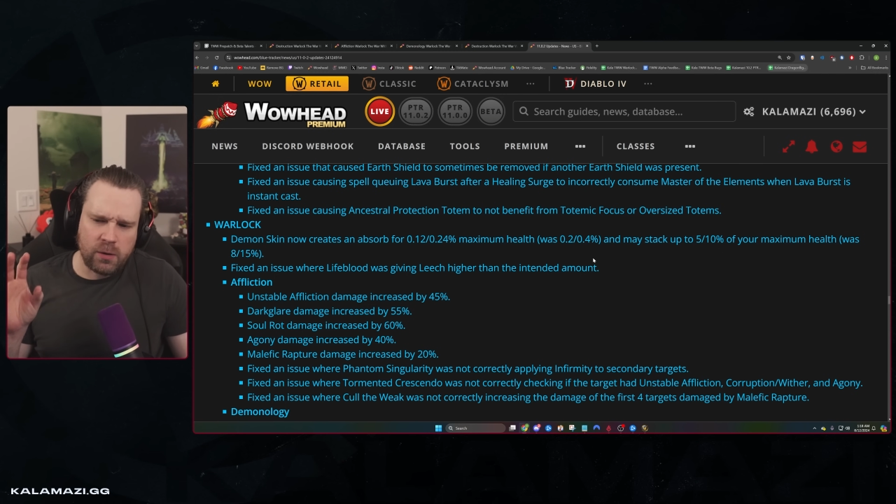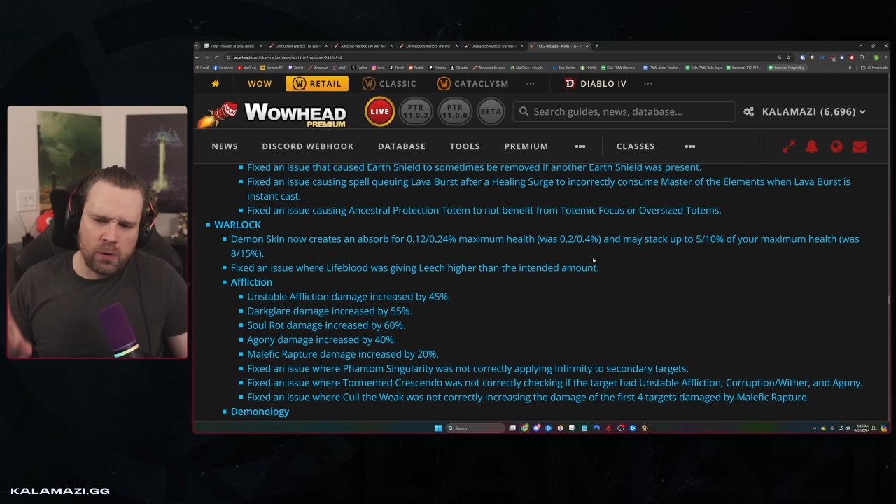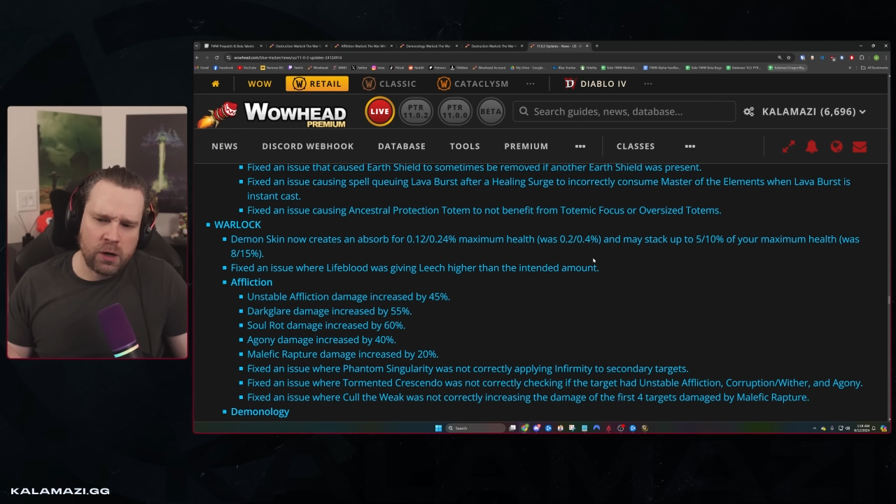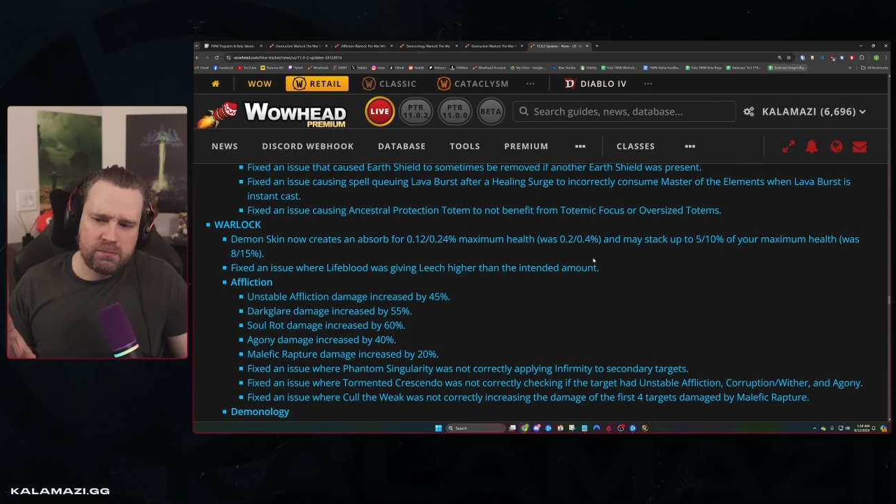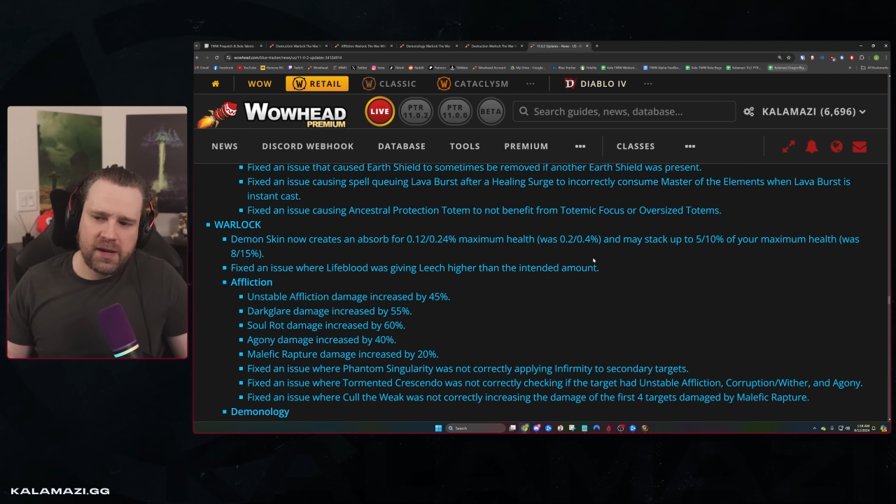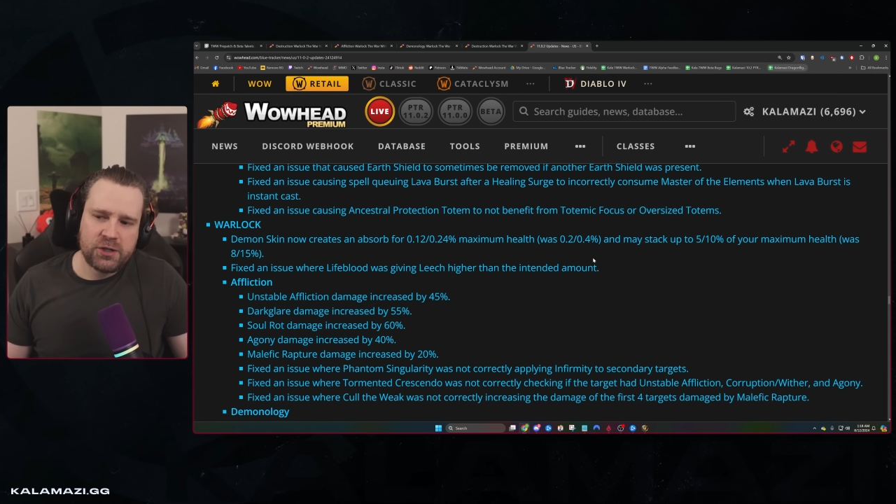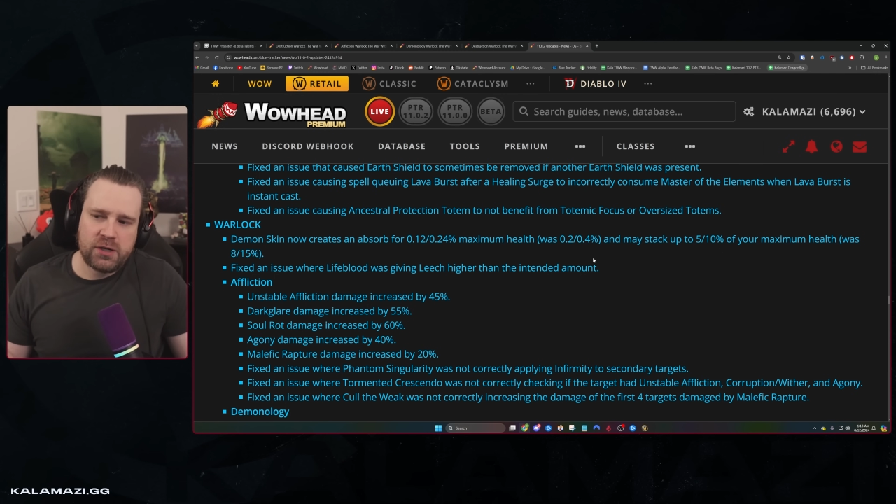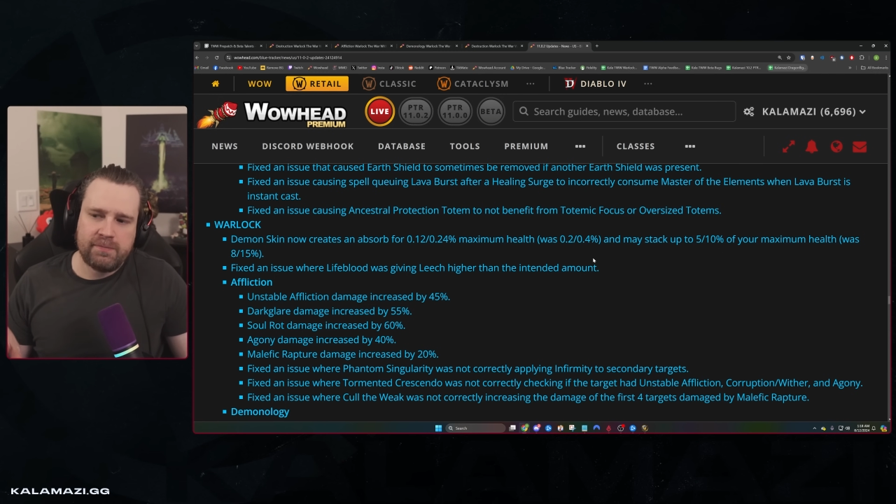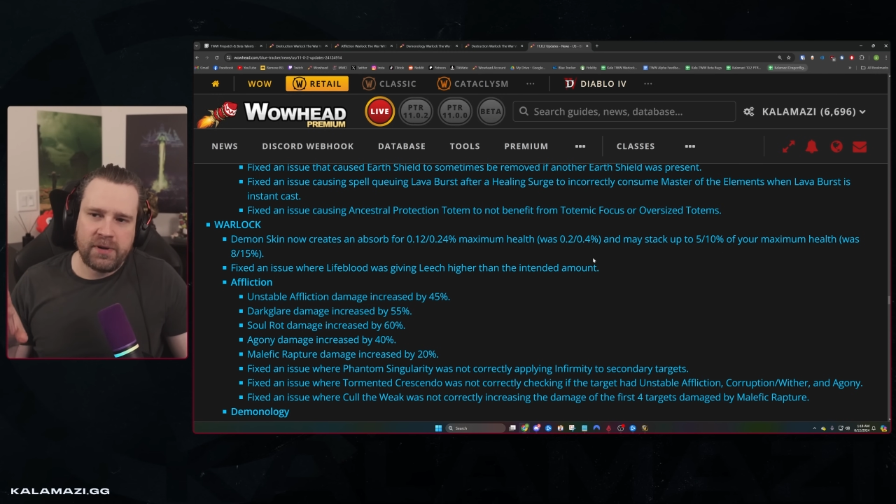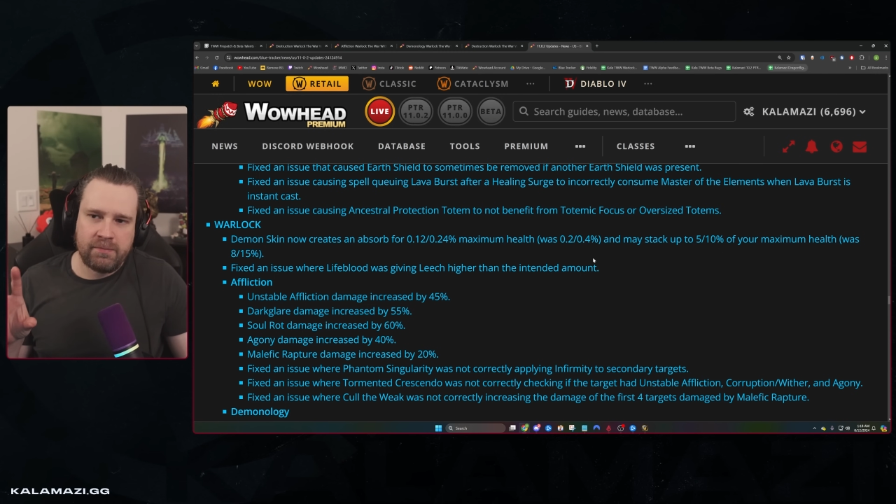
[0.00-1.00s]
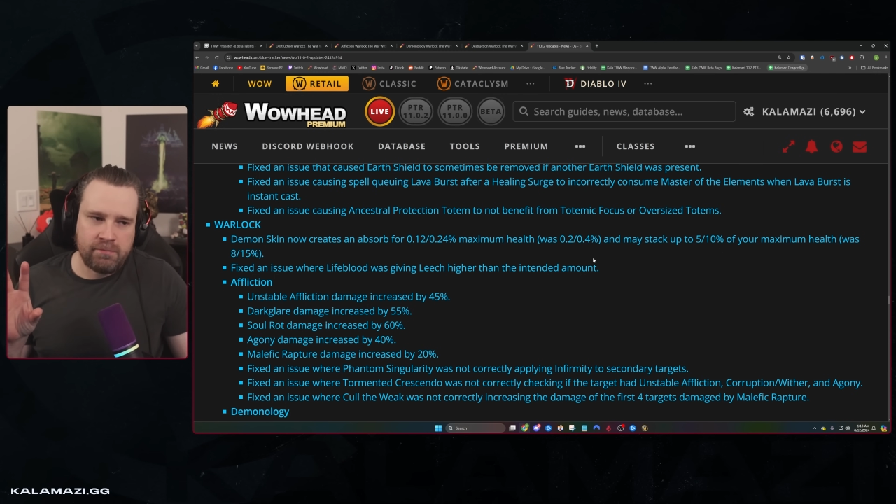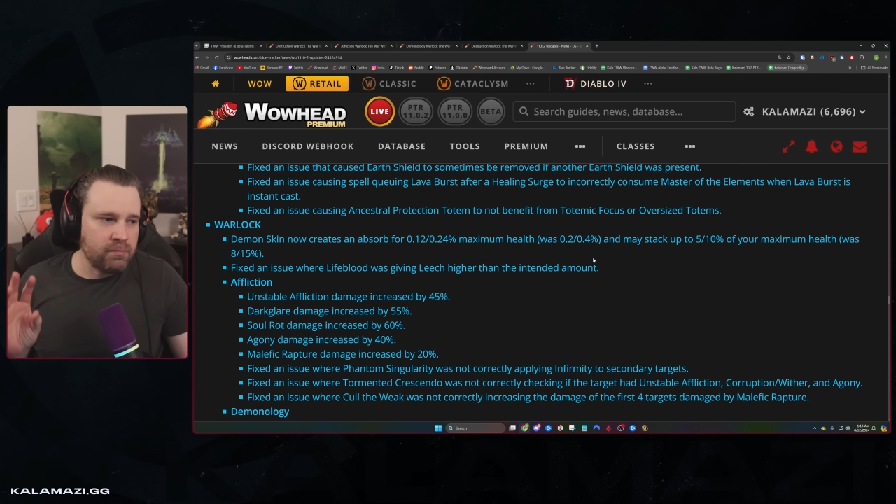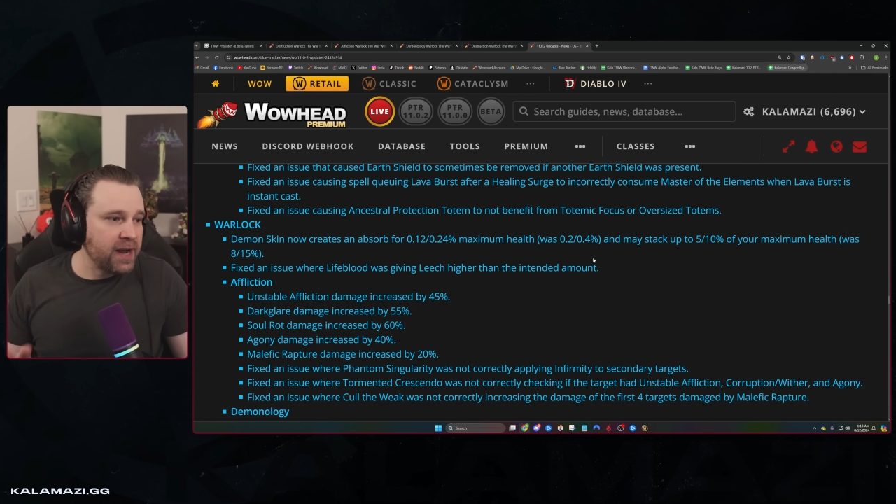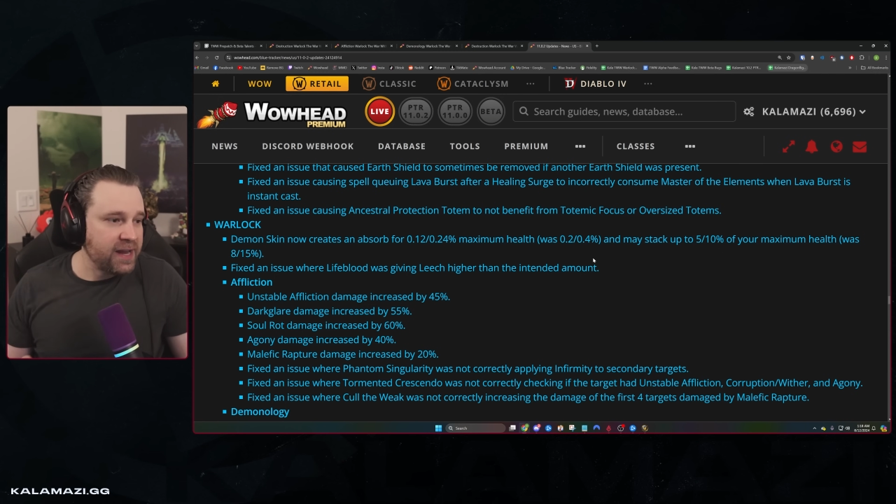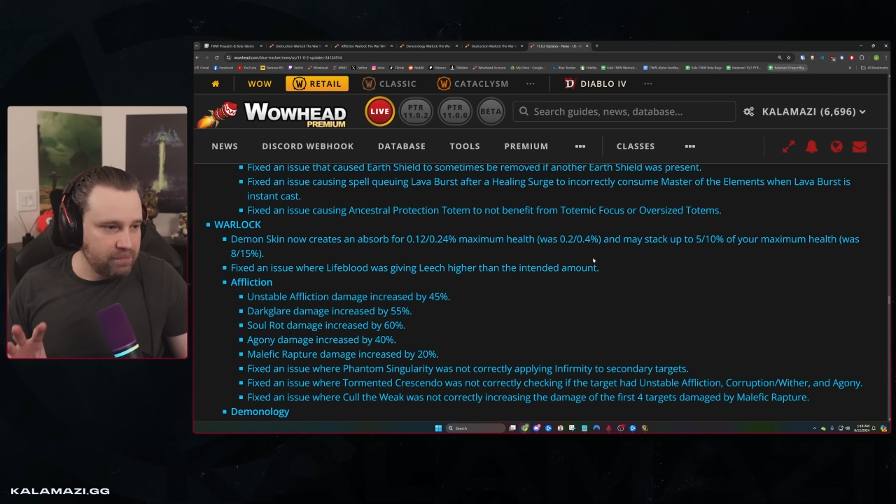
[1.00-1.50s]
aren't mentioned but
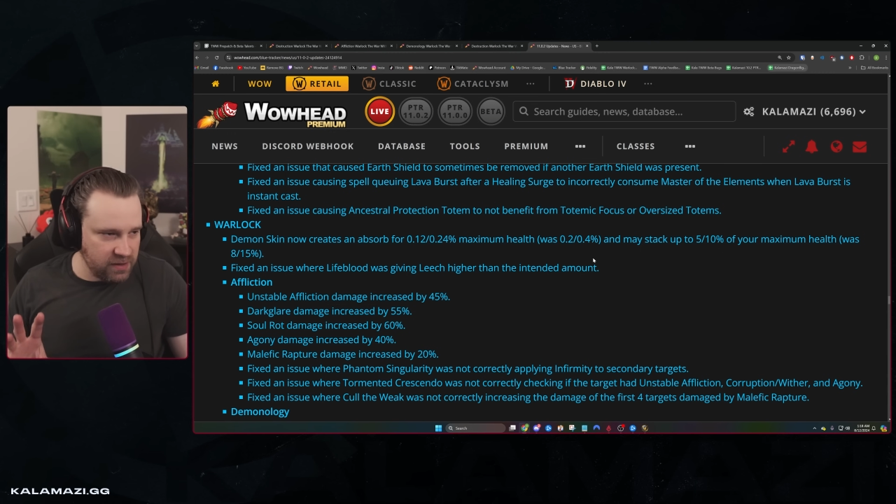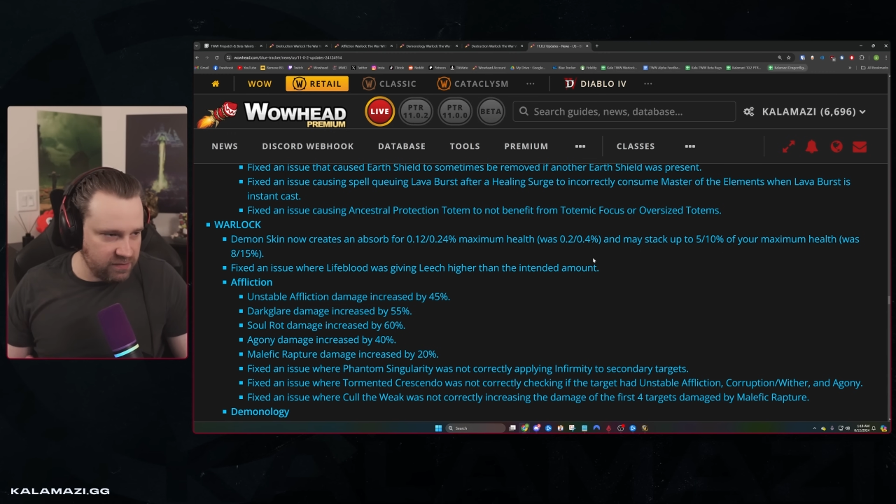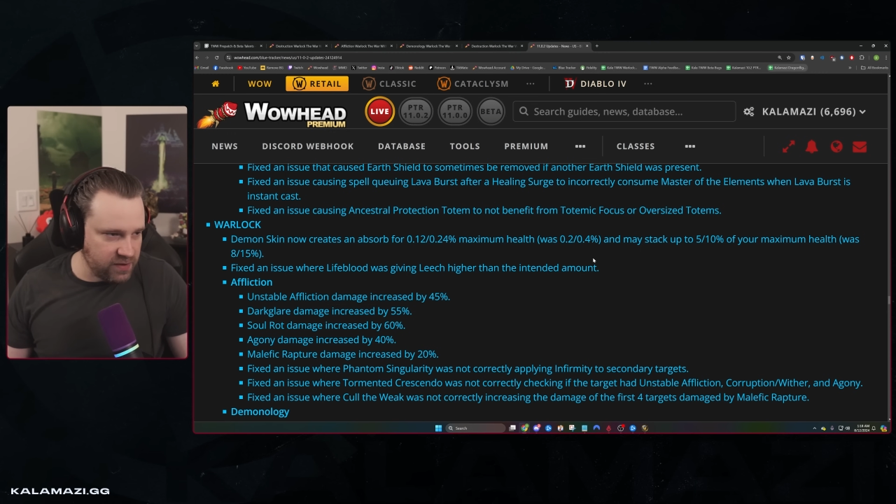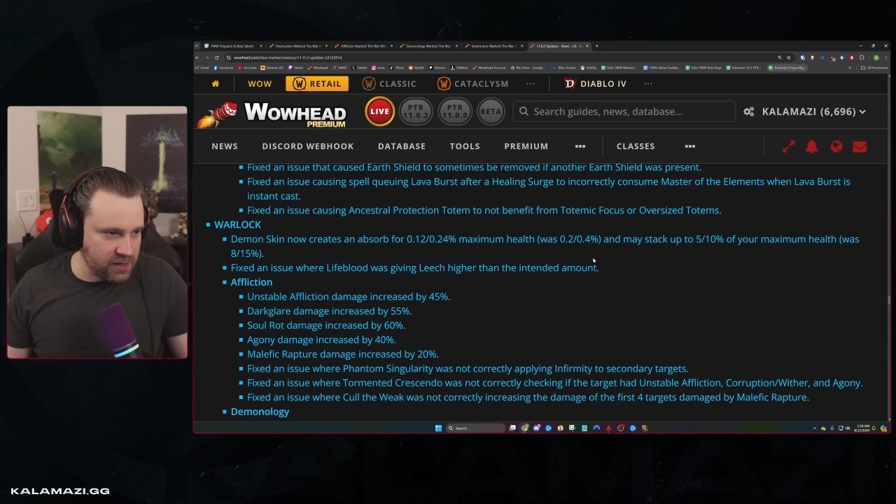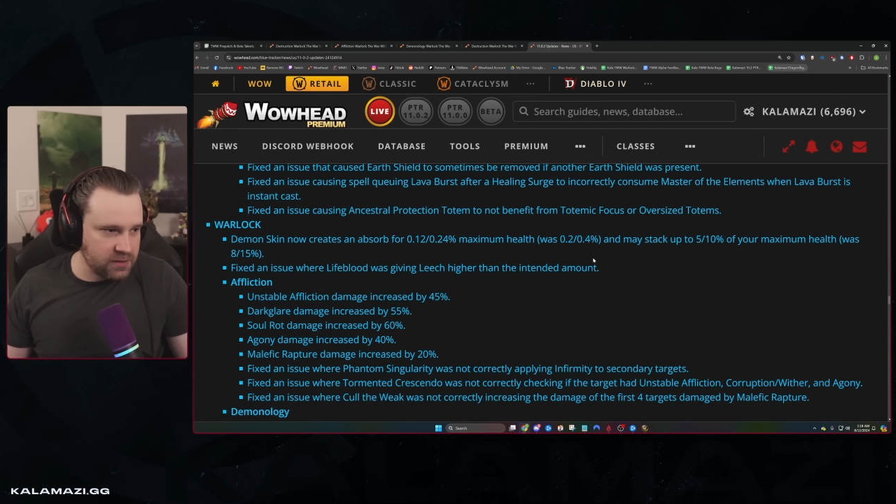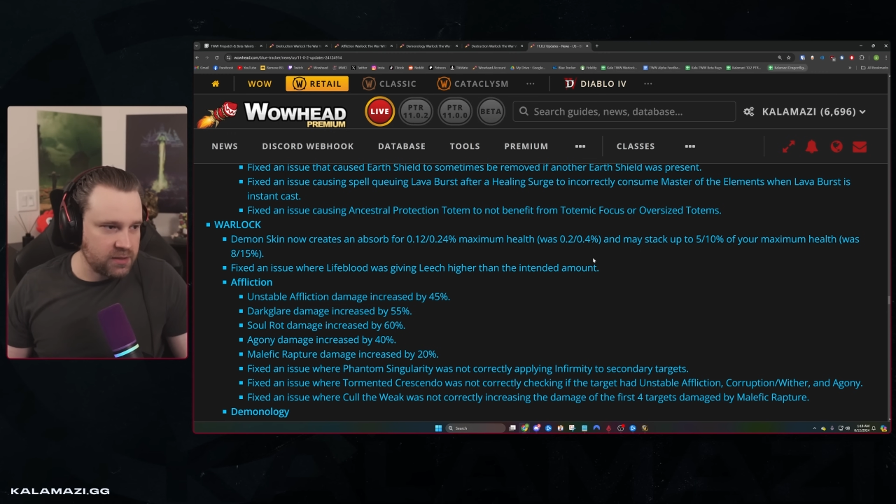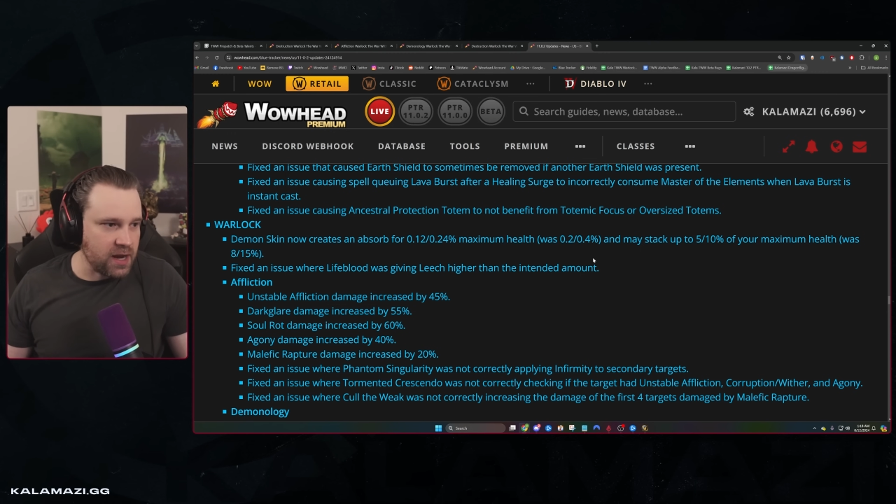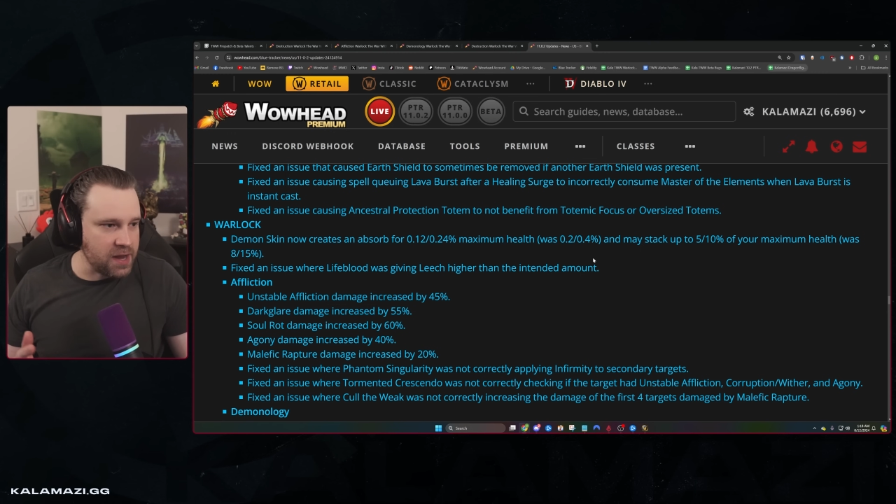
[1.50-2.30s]
might be fixed.